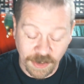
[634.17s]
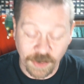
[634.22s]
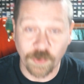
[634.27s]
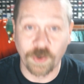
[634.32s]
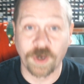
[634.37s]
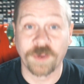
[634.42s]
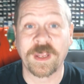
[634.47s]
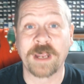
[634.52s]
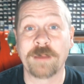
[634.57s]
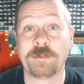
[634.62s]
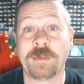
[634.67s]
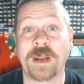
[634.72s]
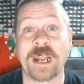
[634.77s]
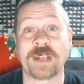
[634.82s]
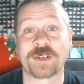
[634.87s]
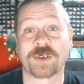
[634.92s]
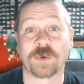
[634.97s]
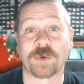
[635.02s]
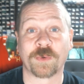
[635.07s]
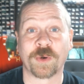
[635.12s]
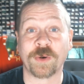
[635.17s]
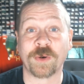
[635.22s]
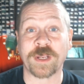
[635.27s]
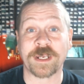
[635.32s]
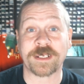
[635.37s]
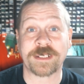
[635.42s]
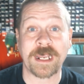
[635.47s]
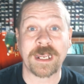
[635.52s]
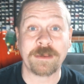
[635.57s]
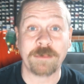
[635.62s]
at that magical Rudy
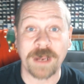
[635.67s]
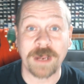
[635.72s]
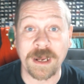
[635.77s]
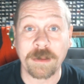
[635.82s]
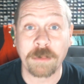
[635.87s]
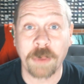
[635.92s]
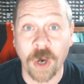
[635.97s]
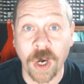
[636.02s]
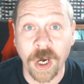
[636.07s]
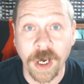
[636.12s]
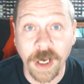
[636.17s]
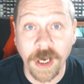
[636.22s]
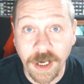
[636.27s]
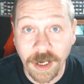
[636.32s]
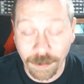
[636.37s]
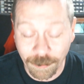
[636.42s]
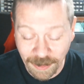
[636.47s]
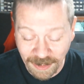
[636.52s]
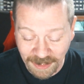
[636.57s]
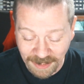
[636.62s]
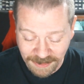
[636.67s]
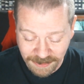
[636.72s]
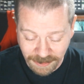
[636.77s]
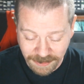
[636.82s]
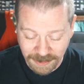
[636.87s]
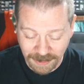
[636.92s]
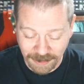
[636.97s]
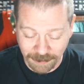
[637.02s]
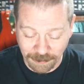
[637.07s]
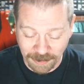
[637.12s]
10-minute mark, past the
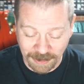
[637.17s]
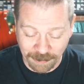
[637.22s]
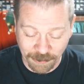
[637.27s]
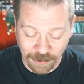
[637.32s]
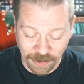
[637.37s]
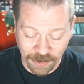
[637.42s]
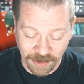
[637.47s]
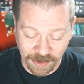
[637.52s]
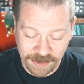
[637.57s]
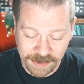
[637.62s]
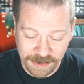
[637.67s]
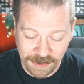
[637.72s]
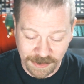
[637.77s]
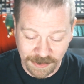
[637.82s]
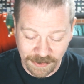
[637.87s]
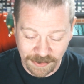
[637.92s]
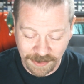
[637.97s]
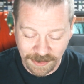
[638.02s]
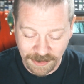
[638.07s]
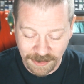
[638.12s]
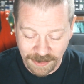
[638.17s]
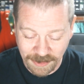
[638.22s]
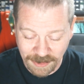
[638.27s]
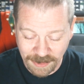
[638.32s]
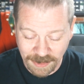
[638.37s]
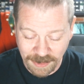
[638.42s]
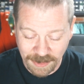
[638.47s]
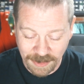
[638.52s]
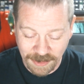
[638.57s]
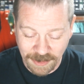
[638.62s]
10-minute mark. So,
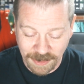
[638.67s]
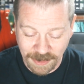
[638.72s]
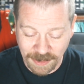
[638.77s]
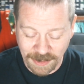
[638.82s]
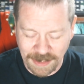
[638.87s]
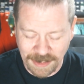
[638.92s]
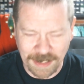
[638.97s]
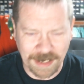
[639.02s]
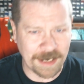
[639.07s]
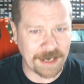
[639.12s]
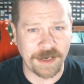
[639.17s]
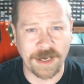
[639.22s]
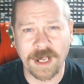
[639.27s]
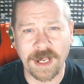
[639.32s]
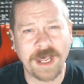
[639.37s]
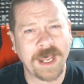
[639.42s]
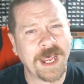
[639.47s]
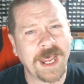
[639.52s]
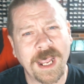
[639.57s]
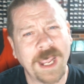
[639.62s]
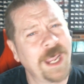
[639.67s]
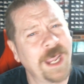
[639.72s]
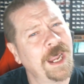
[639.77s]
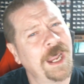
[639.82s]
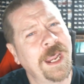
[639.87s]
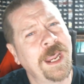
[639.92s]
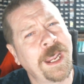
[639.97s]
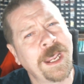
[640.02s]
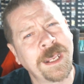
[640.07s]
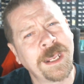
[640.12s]
I don't,
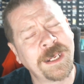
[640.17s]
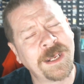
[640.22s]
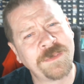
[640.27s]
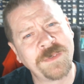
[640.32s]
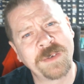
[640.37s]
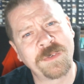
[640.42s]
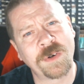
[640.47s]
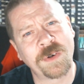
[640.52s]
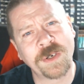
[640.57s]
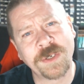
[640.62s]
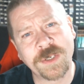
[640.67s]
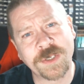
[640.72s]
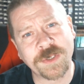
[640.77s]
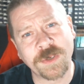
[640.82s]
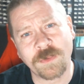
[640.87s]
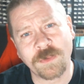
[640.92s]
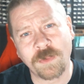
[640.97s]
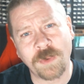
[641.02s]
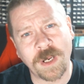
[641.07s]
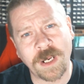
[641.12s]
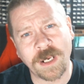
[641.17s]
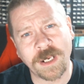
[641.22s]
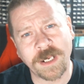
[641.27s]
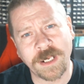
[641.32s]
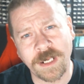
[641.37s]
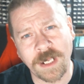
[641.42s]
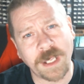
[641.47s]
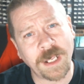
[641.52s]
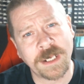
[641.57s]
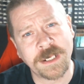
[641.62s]
and I've never understood why
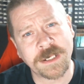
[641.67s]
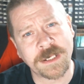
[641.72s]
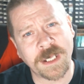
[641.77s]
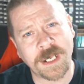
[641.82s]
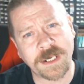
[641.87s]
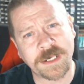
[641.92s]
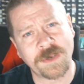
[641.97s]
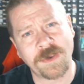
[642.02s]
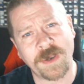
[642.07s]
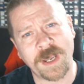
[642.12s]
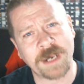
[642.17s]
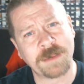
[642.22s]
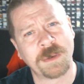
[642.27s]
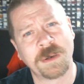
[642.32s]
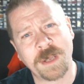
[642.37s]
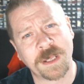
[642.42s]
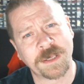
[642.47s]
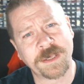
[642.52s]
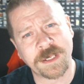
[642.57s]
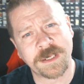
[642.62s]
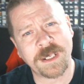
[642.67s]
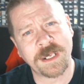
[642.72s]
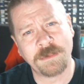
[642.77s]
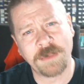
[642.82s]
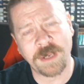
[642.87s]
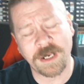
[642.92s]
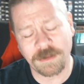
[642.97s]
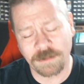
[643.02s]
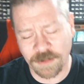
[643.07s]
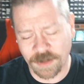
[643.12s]
he's like so adamant about the
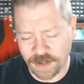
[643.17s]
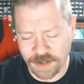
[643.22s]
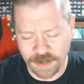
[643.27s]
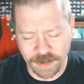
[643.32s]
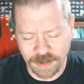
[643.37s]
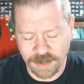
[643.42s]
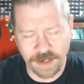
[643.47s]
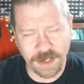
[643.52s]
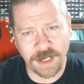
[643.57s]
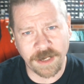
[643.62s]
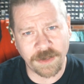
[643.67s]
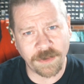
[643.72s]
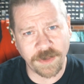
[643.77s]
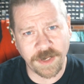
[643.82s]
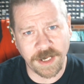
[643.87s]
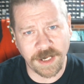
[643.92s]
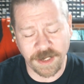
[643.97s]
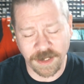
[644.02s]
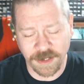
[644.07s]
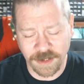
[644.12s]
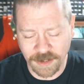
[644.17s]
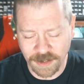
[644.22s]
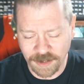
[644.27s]
10-minute mark. I don't get it.